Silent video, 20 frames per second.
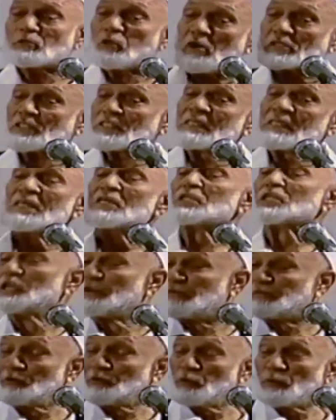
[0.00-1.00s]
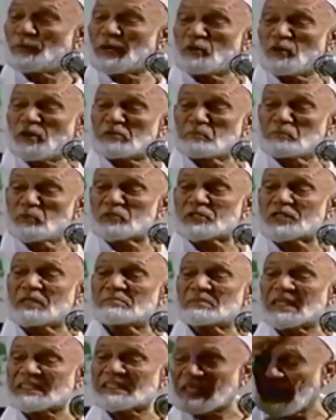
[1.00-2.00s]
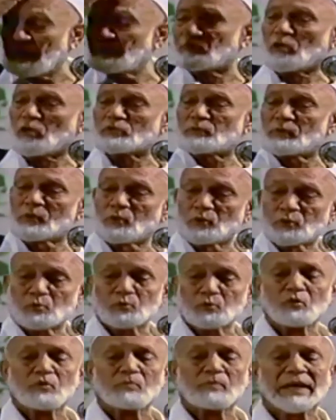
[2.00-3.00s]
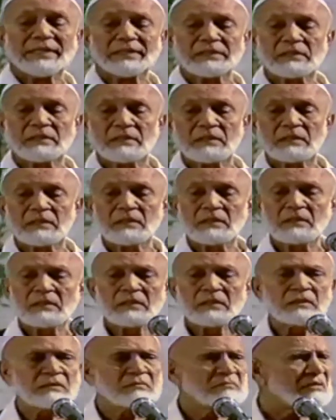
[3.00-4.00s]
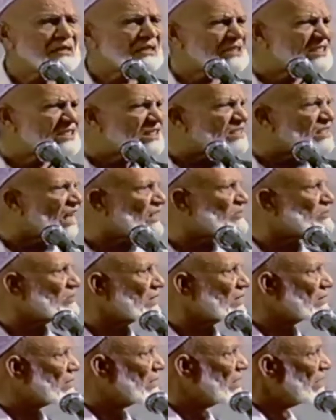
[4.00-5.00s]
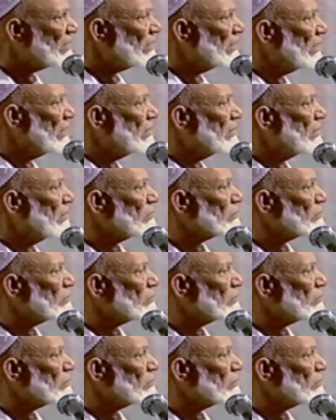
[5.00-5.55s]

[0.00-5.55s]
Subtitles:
The thoughts, if you were not Muslim, the same thoughts will go through your mind. What is this guy doing? Huh?